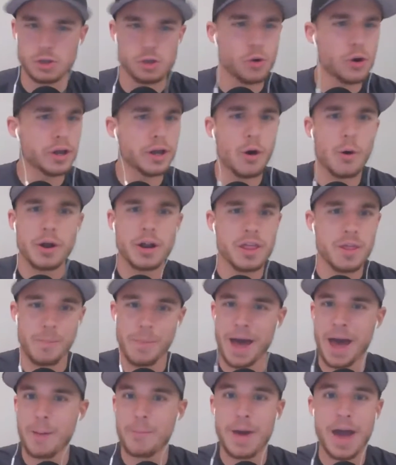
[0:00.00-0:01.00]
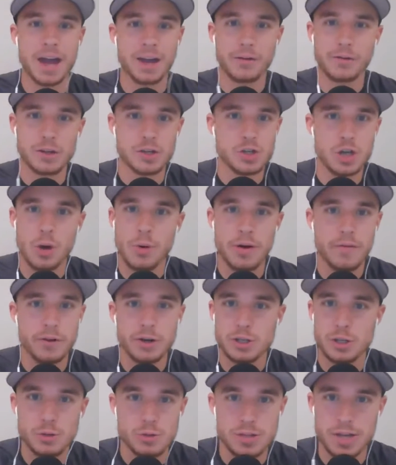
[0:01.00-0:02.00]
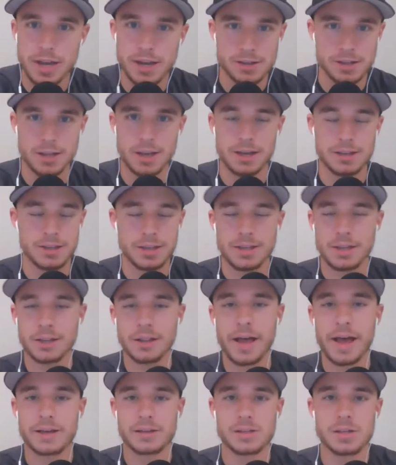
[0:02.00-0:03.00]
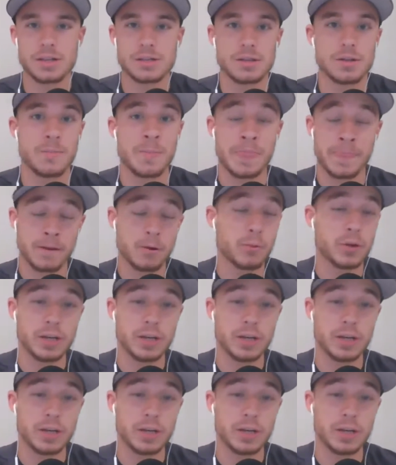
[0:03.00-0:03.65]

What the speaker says: Enjoy going on the Pat McAfee show every Tuesday as he did last season